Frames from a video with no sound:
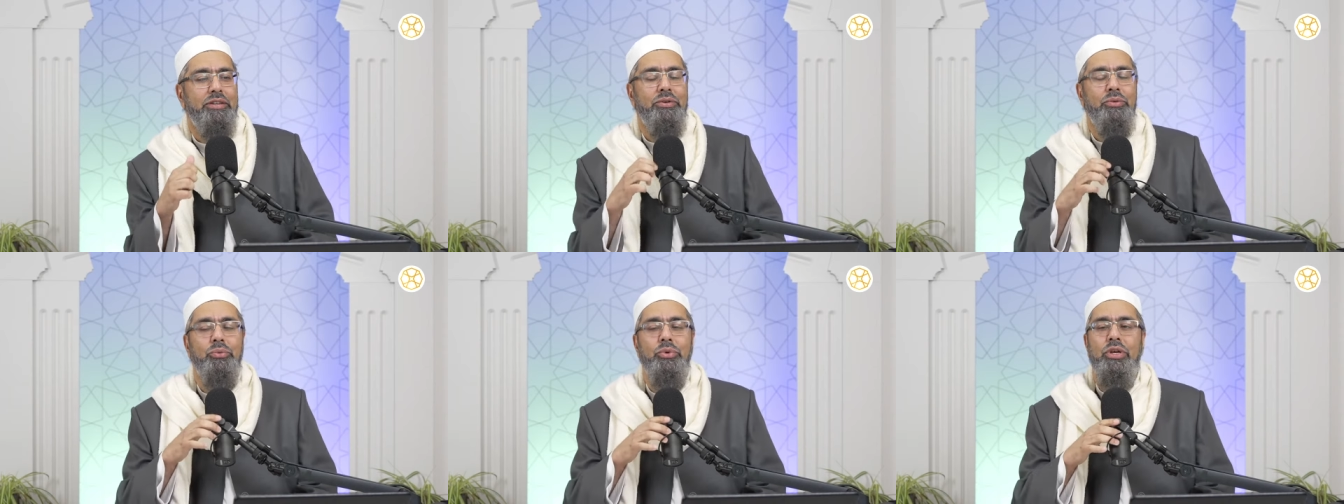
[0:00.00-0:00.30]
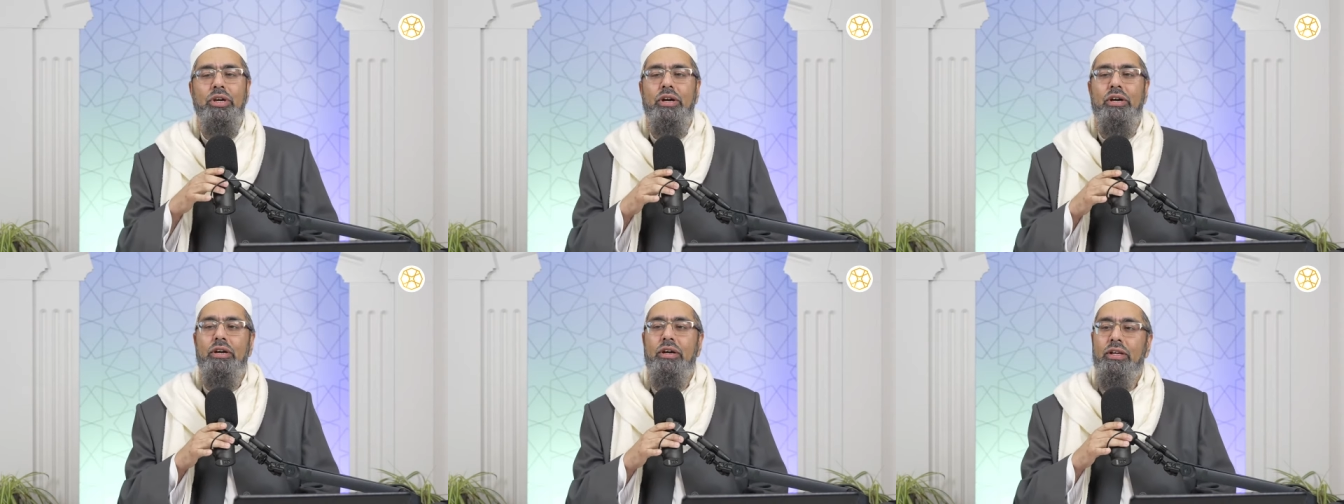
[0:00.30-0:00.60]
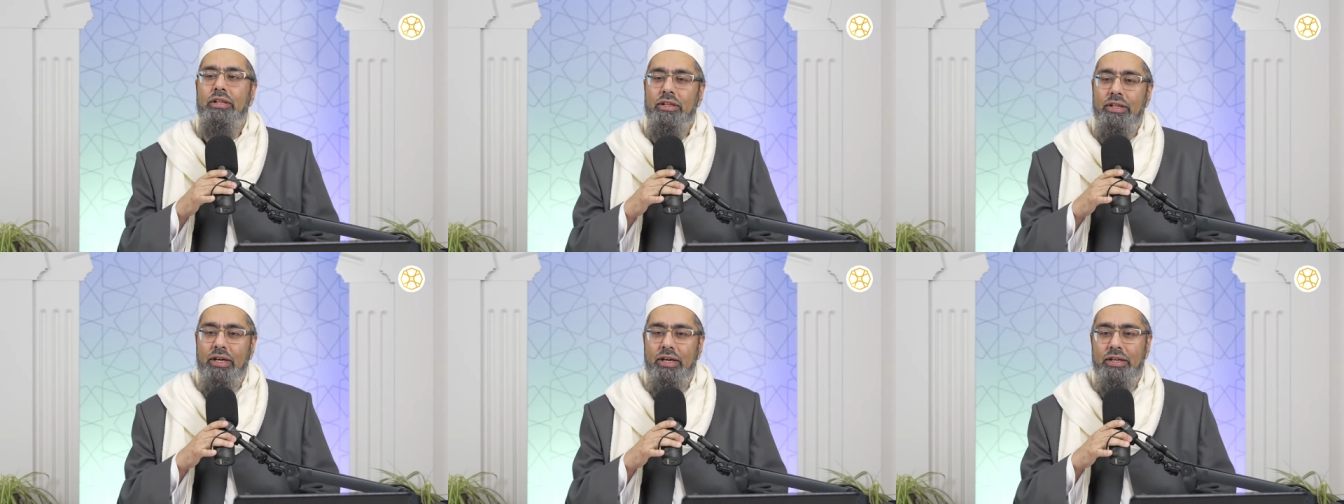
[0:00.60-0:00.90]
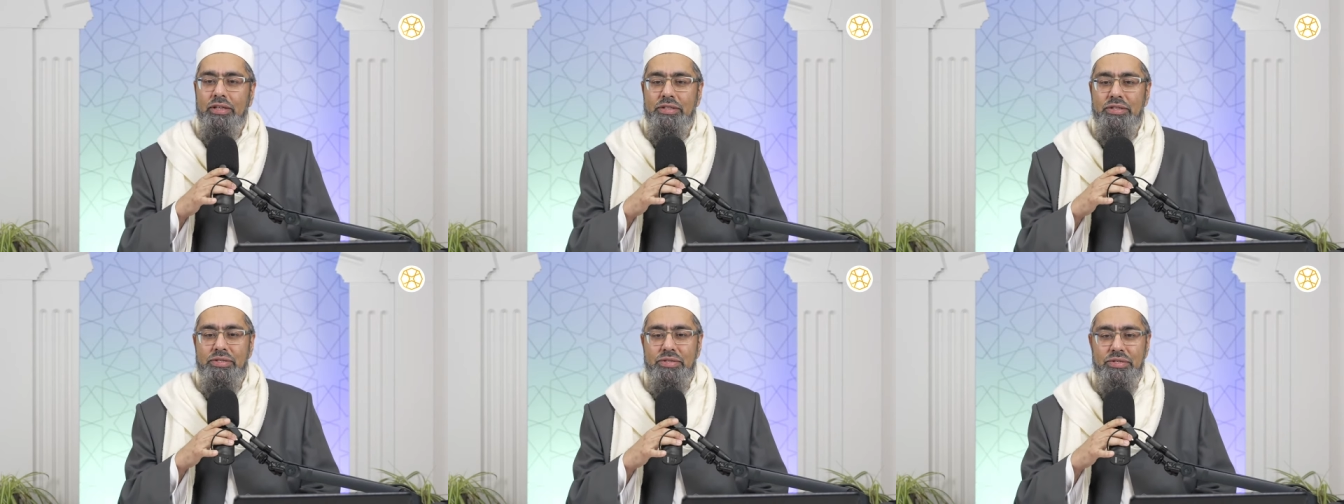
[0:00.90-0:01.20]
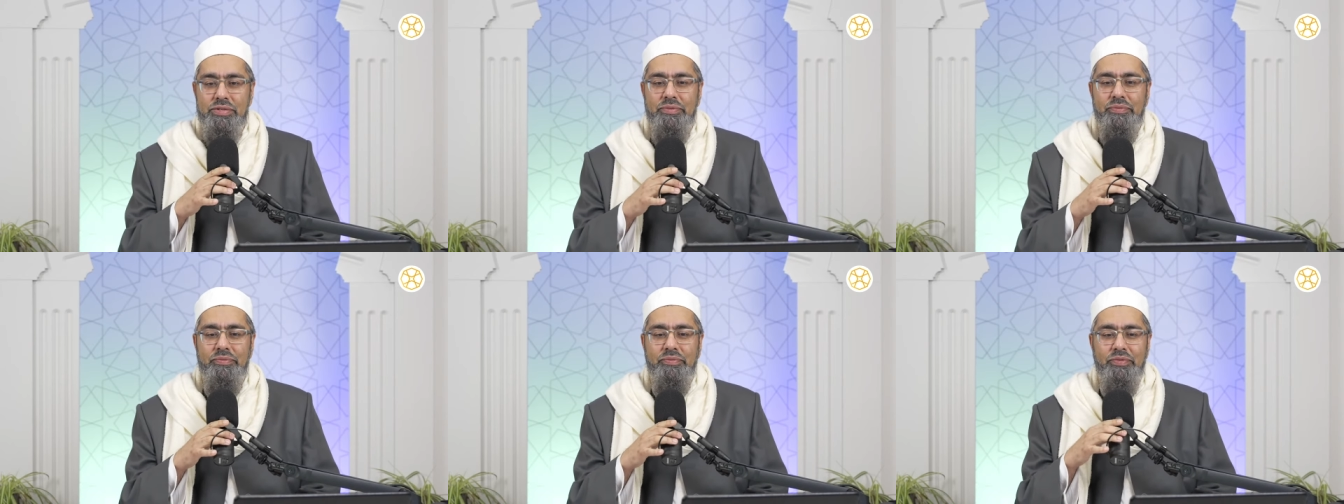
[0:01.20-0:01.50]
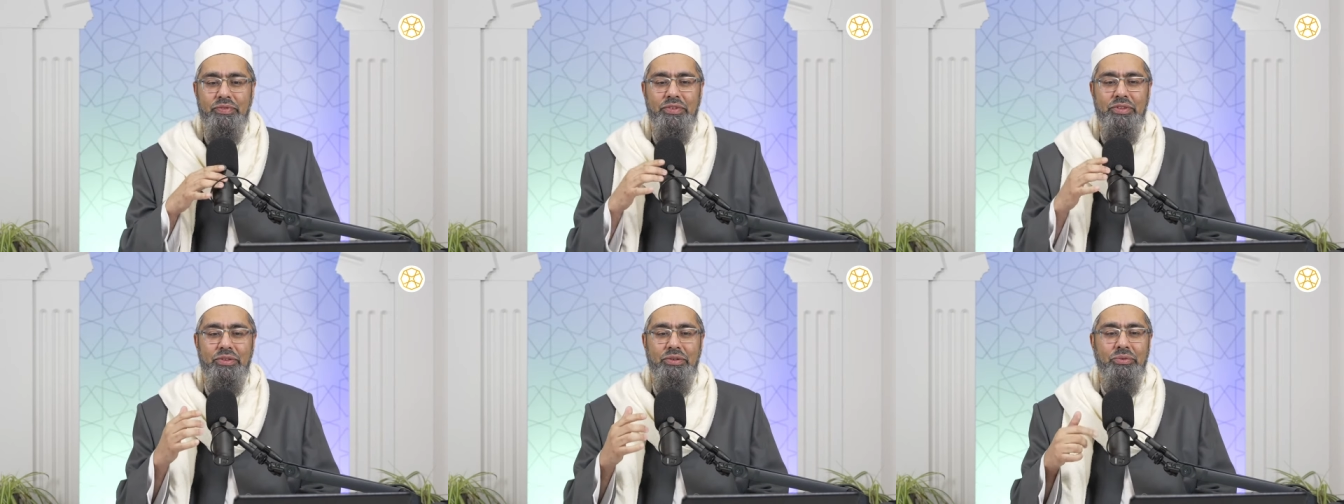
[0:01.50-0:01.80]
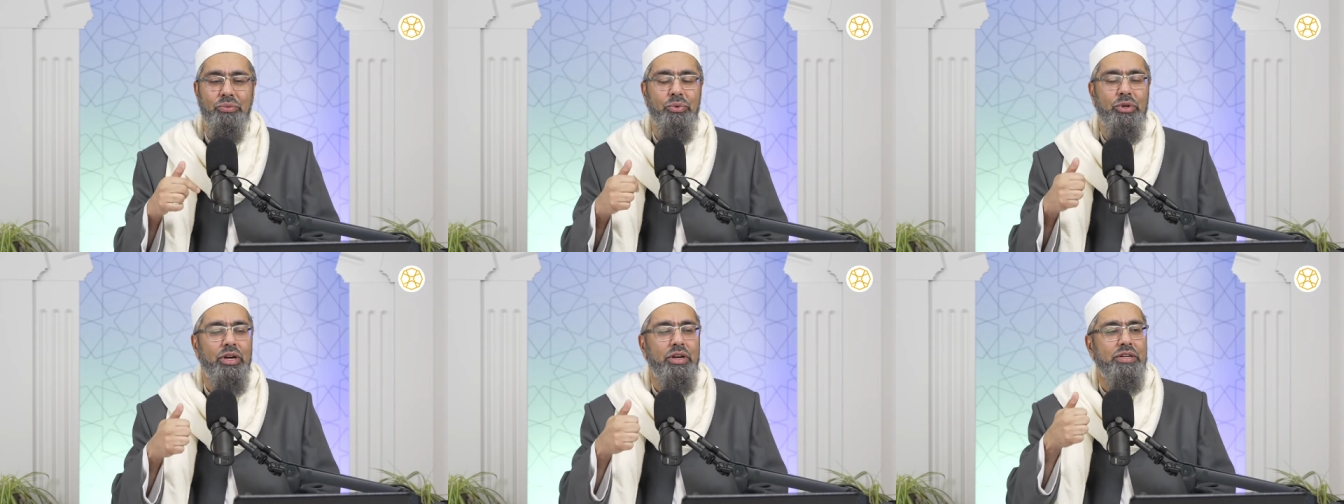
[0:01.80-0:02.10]
we are Allah's.
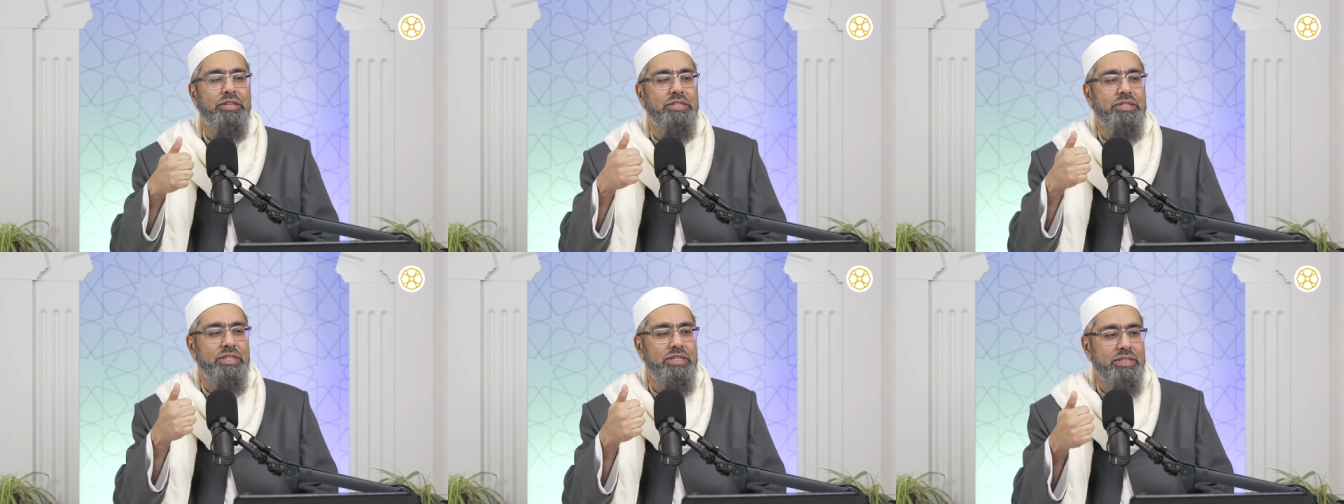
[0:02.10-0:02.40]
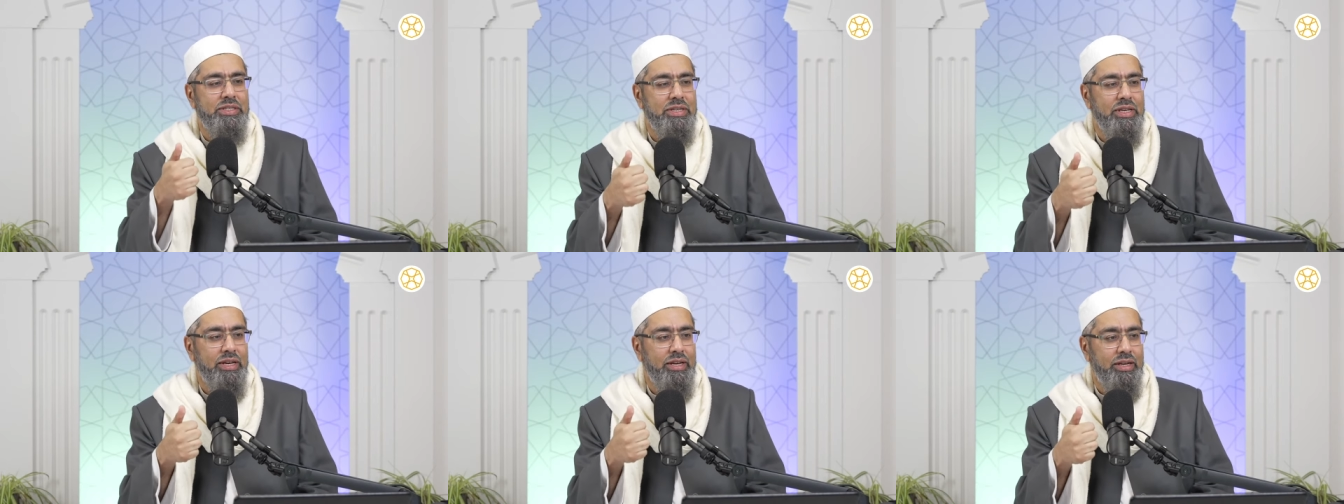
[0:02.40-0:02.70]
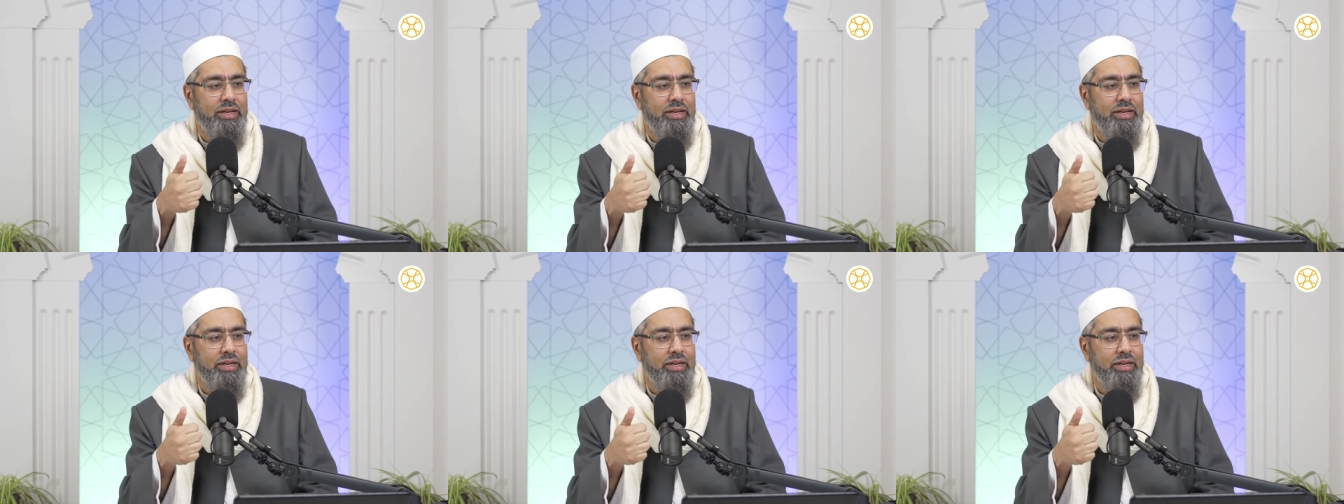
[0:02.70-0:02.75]
We are sus-